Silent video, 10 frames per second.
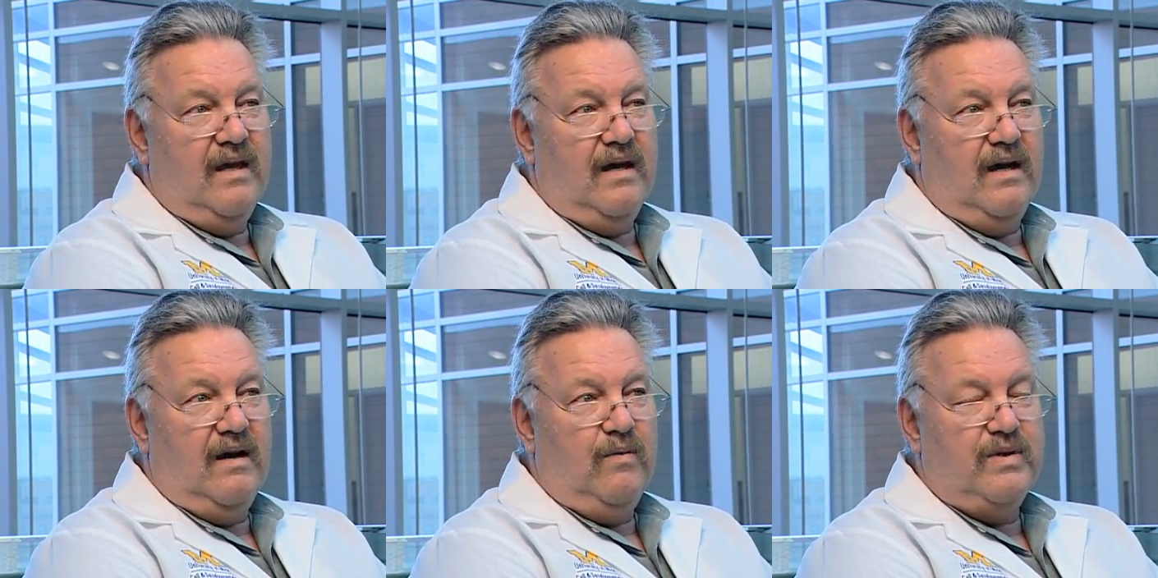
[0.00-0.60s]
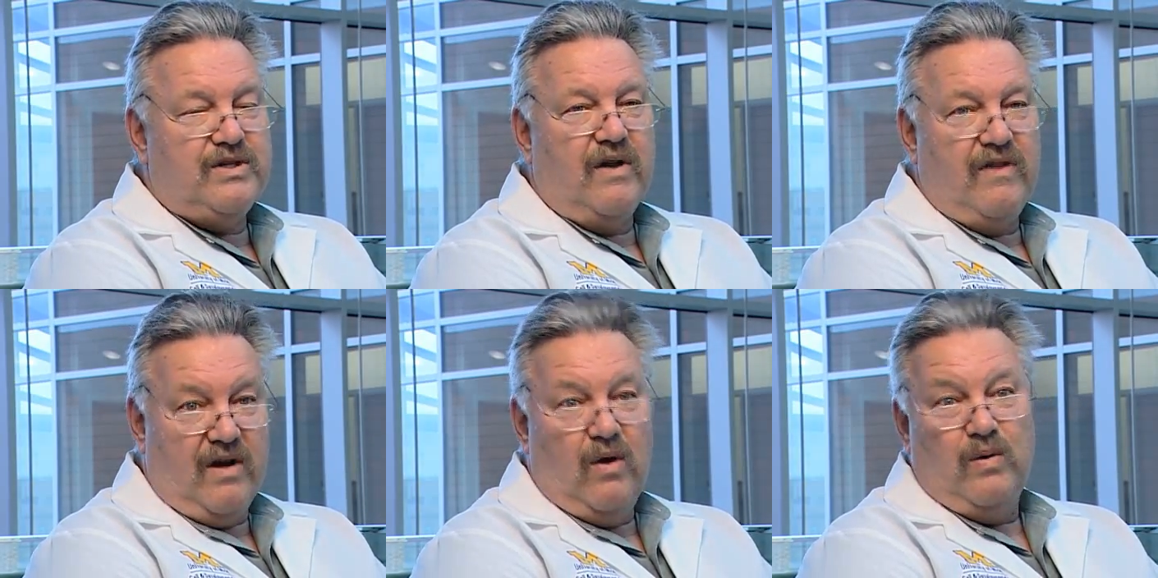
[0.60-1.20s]
uh, which are the
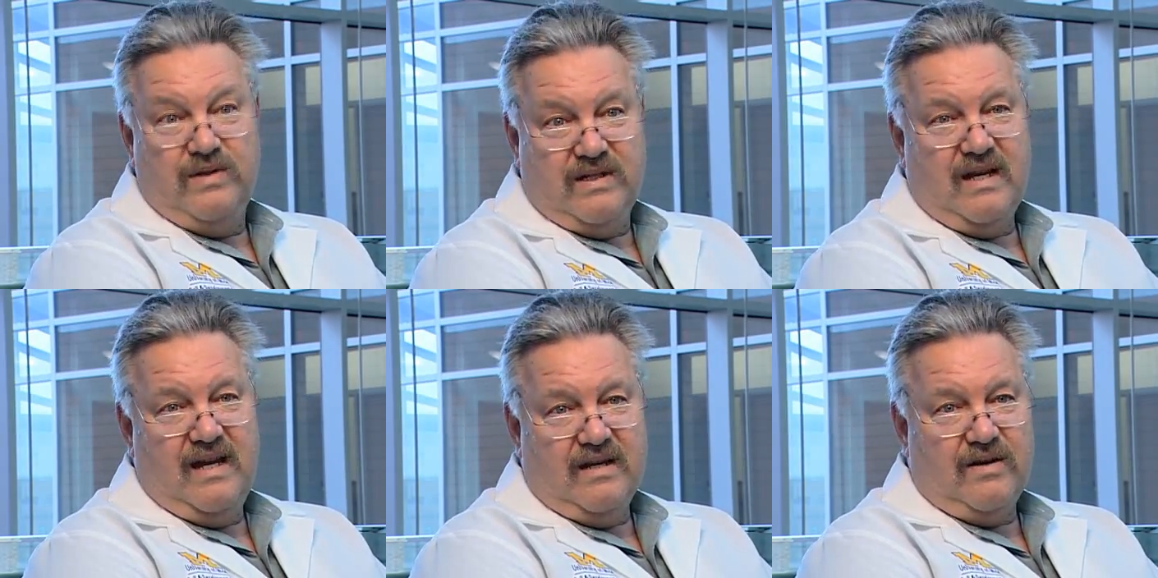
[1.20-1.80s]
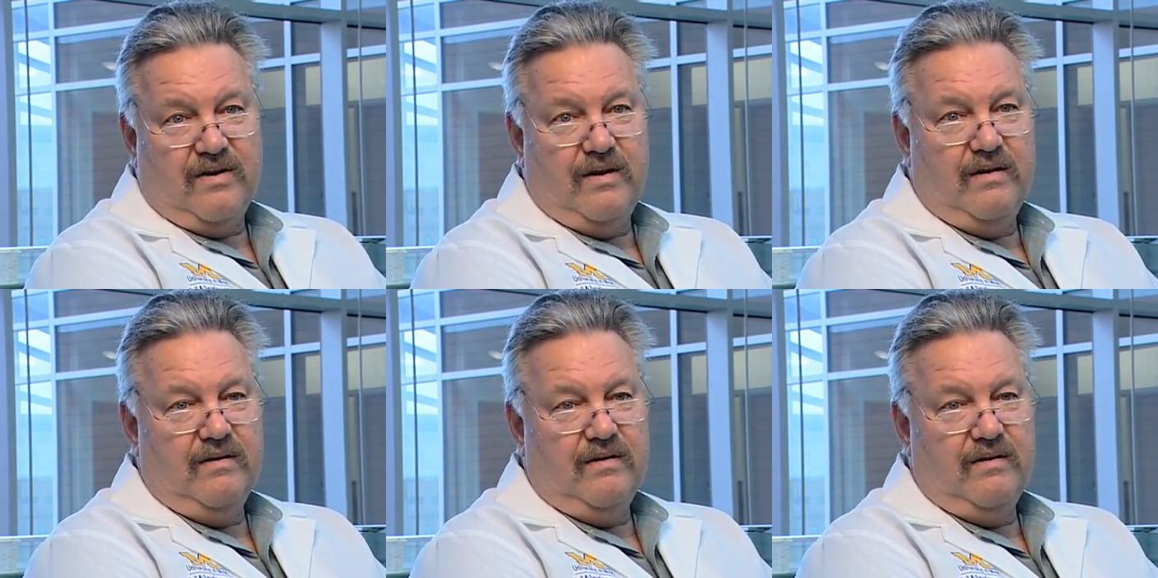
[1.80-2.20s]
gold standard.